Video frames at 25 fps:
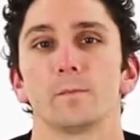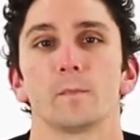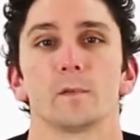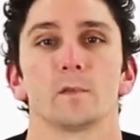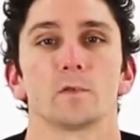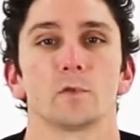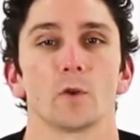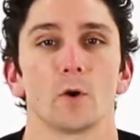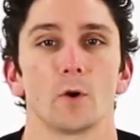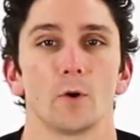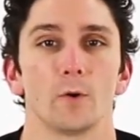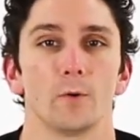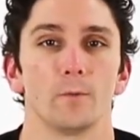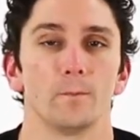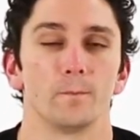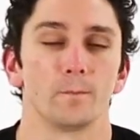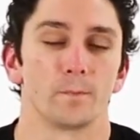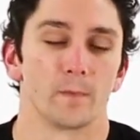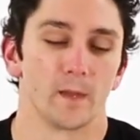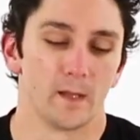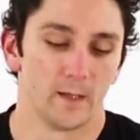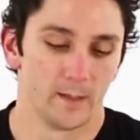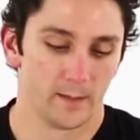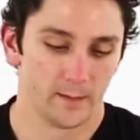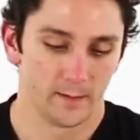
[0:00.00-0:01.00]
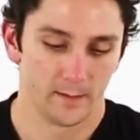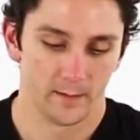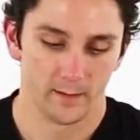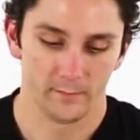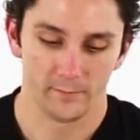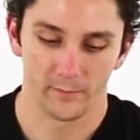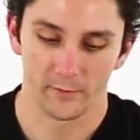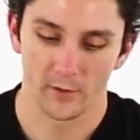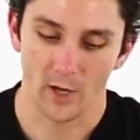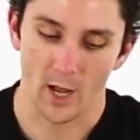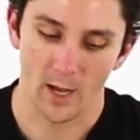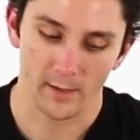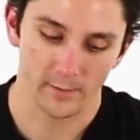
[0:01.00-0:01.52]
So if
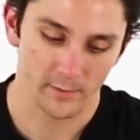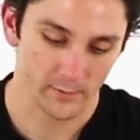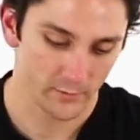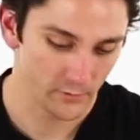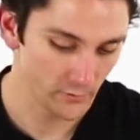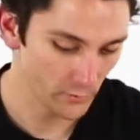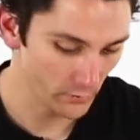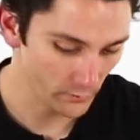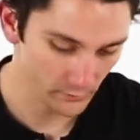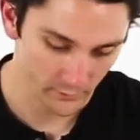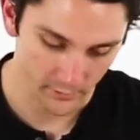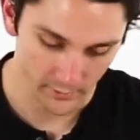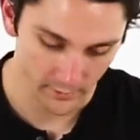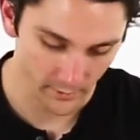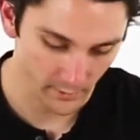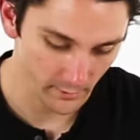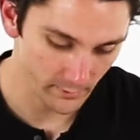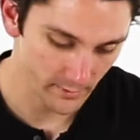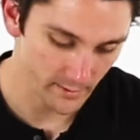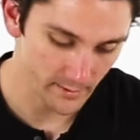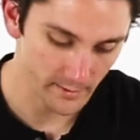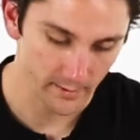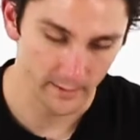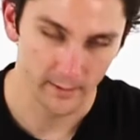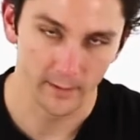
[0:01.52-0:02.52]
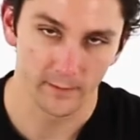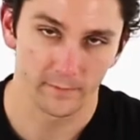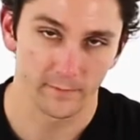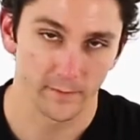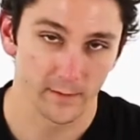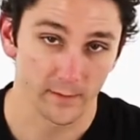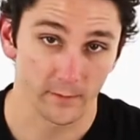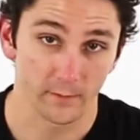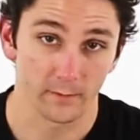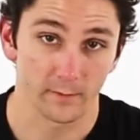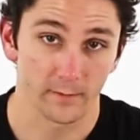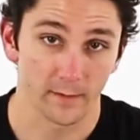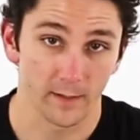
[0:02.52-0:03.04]
your doctor's told you to go see a
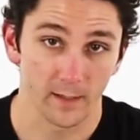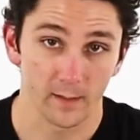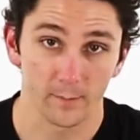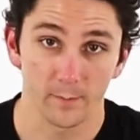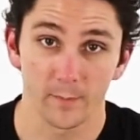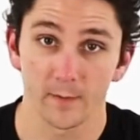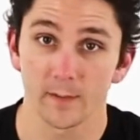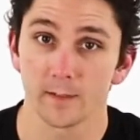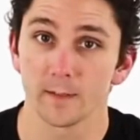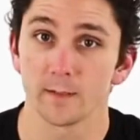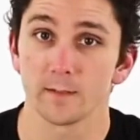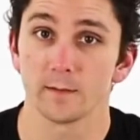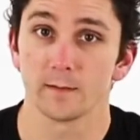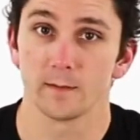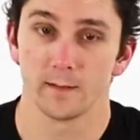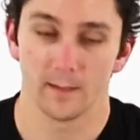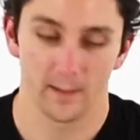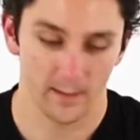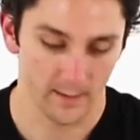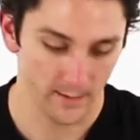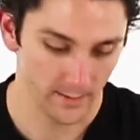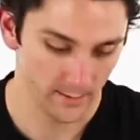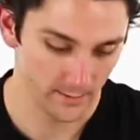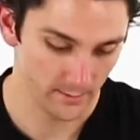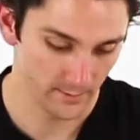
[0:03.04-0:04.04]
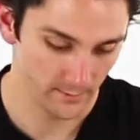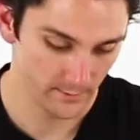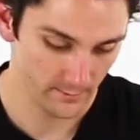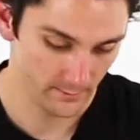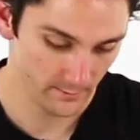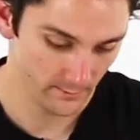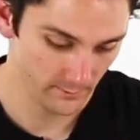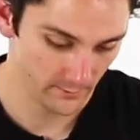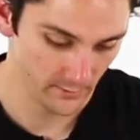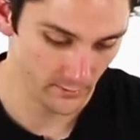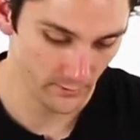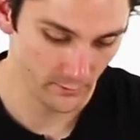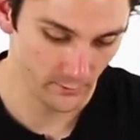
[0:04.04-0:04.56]
physical therapist and
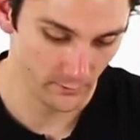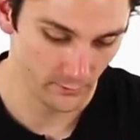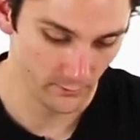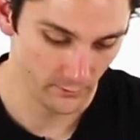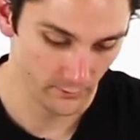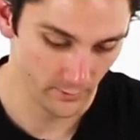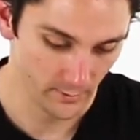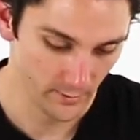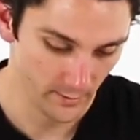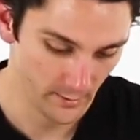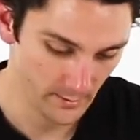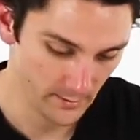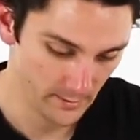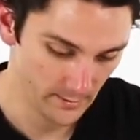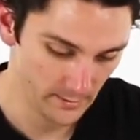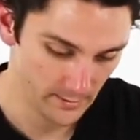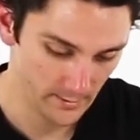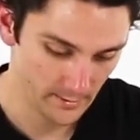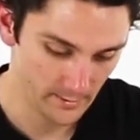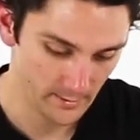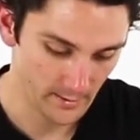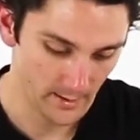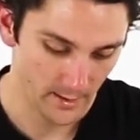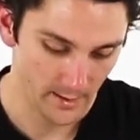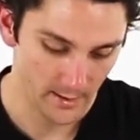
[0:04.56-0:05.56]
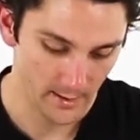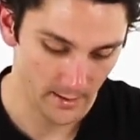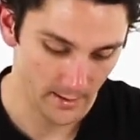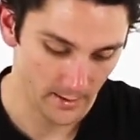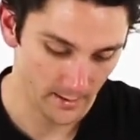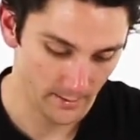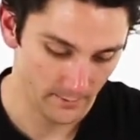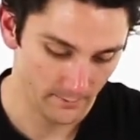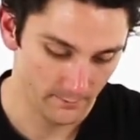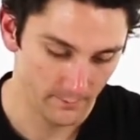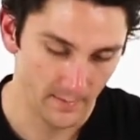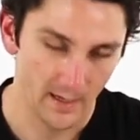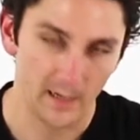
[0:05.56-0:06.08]
do
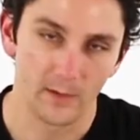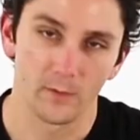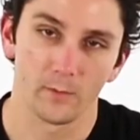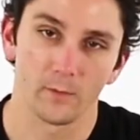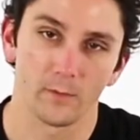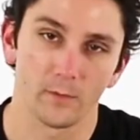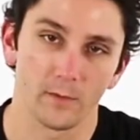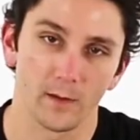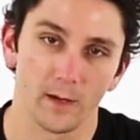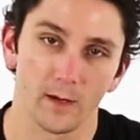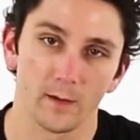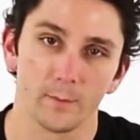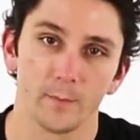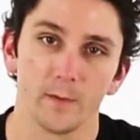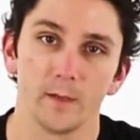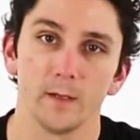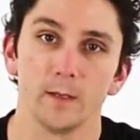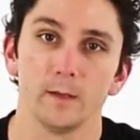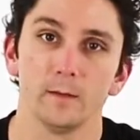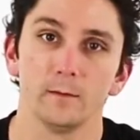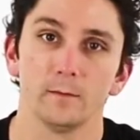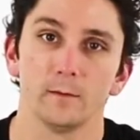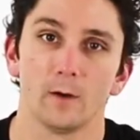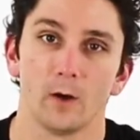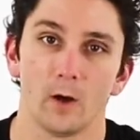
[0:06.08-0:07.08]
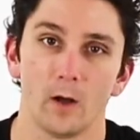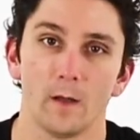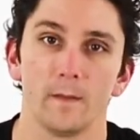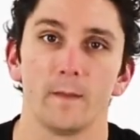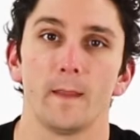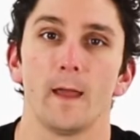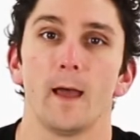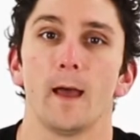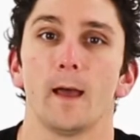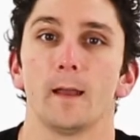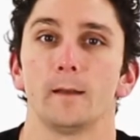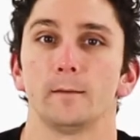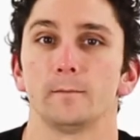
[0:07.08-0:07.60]
manual therapy on
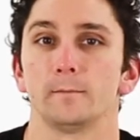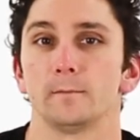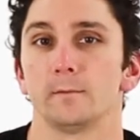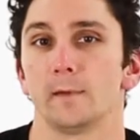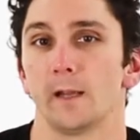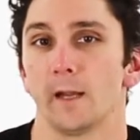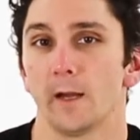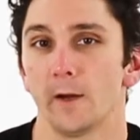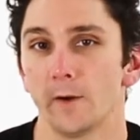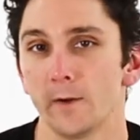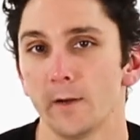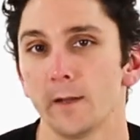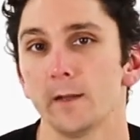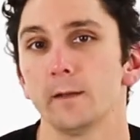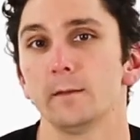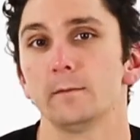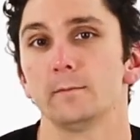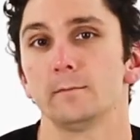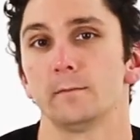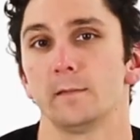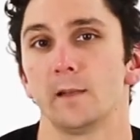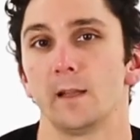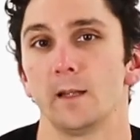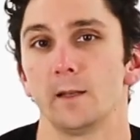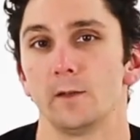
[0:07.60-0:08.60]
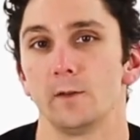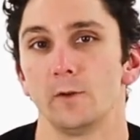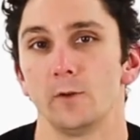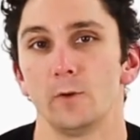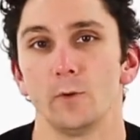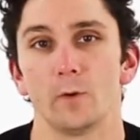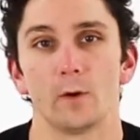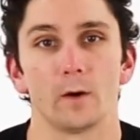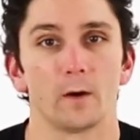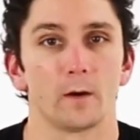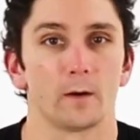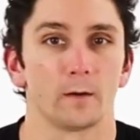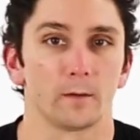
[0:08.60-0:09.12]
that area, then
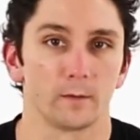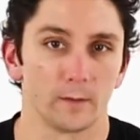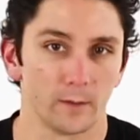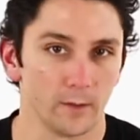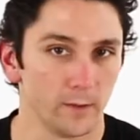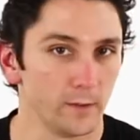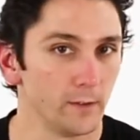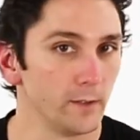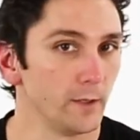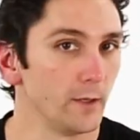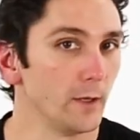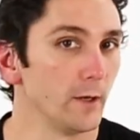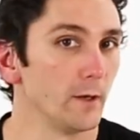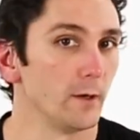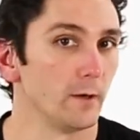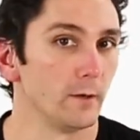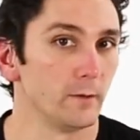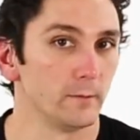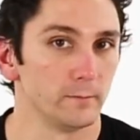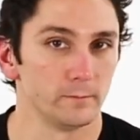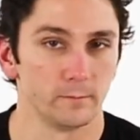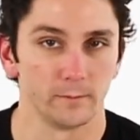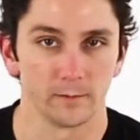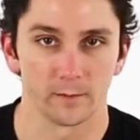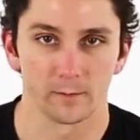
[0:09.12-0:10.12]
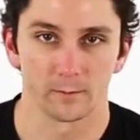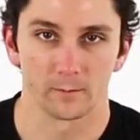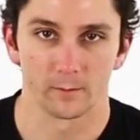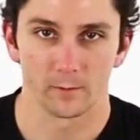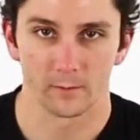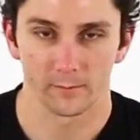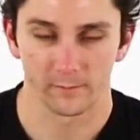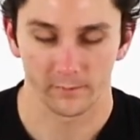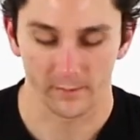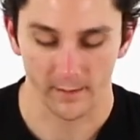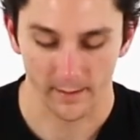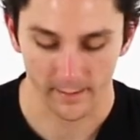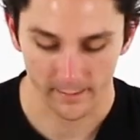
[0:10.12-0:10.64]
you are good to go with the
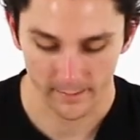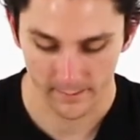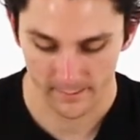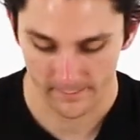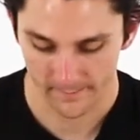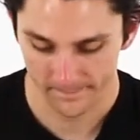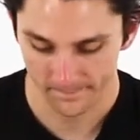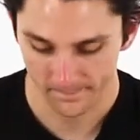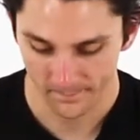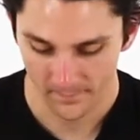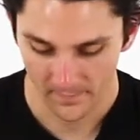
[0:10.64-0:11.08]
Rolflex.